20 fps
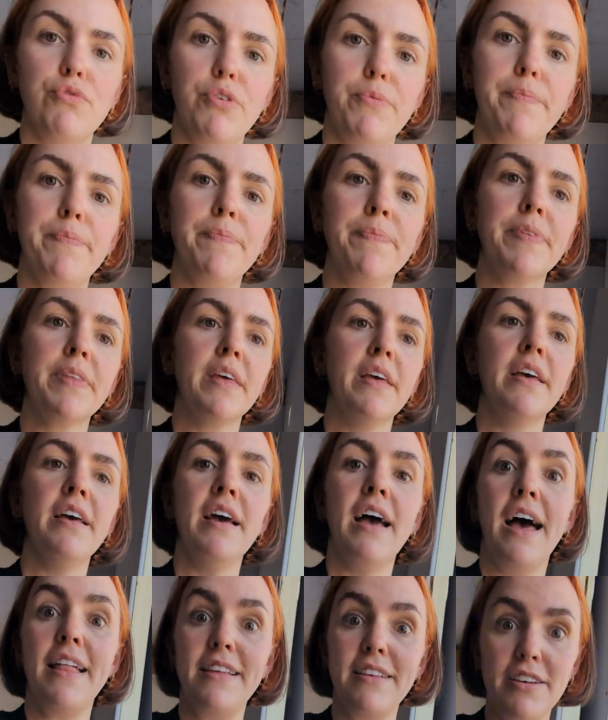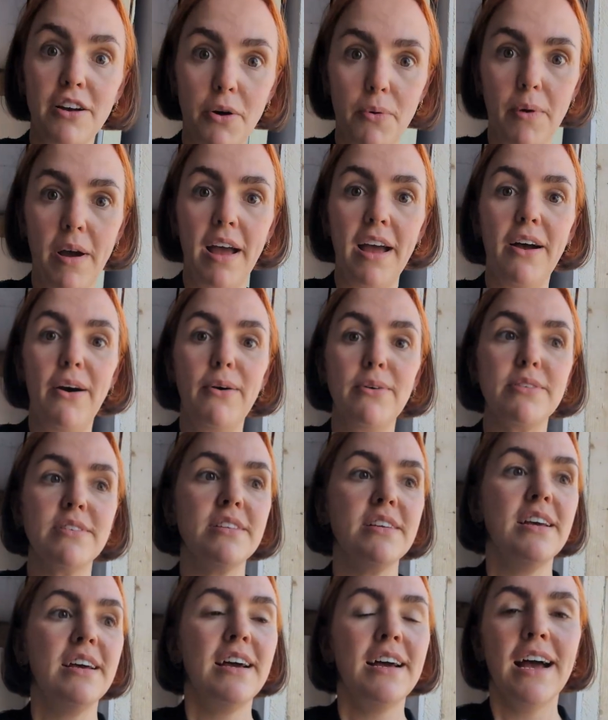room and this whole
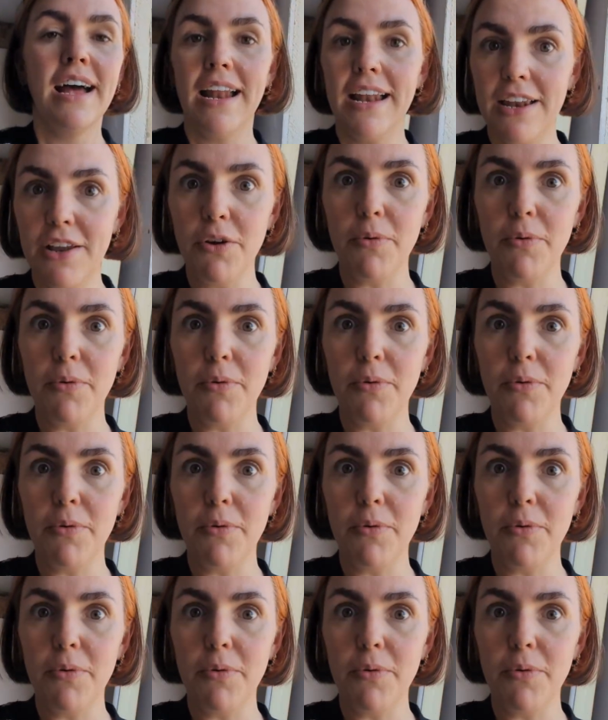house a